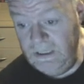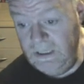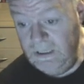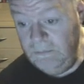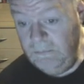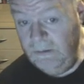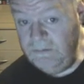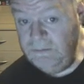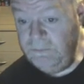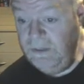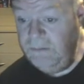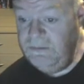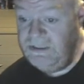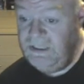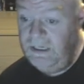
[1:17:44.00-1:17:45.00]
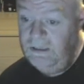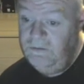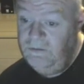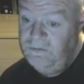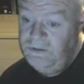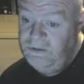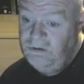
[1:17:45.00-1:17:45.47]
Mama's Papa's
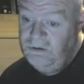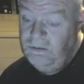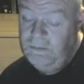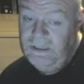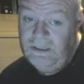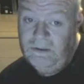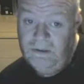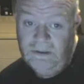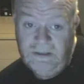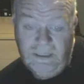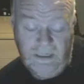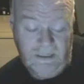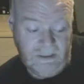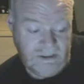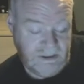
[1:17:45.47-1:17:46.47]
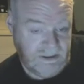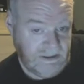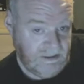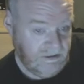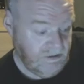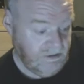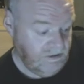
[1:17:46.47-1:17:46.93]
California Dreaming. I heard that actually
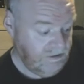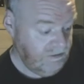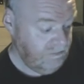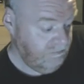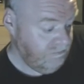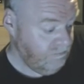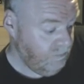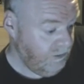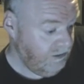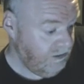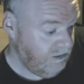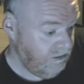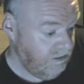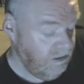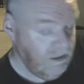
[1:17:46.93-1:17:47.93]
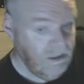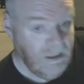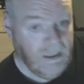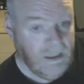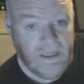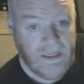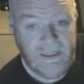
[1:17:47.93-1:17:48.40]
the other week,
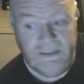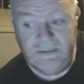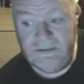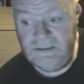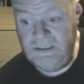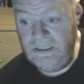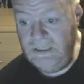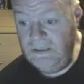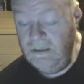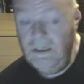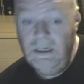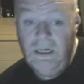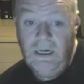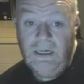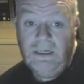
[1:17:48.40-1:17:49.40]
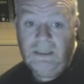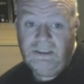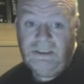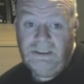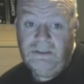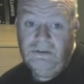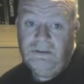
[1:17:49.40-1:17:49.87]
and
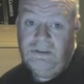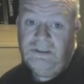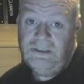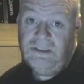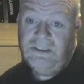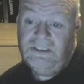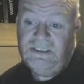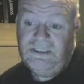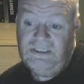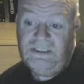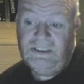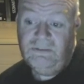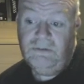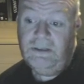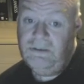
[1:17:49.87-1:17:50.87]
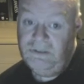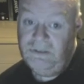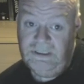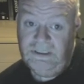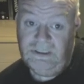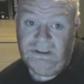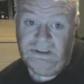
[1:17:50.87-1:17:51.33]
actually good news that the 60s radio
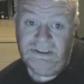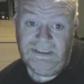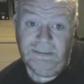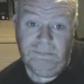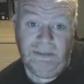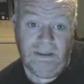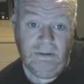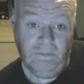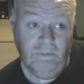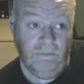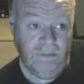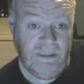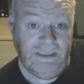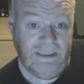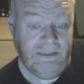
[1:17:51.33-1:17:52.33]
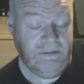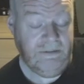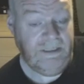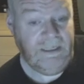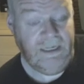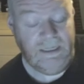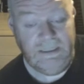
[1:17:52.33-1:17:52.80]
station is now back up and running now.
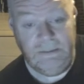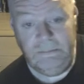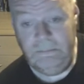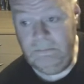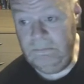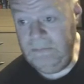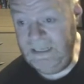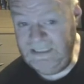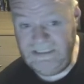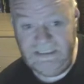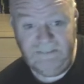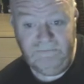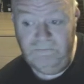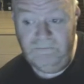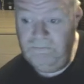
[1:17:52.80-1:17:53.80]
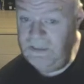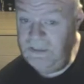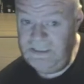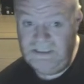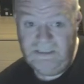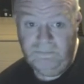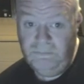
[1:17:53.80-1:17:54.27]
They had a
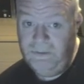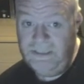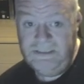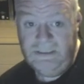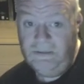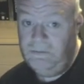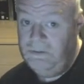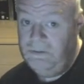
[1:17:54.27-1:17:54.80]
massive breakdown,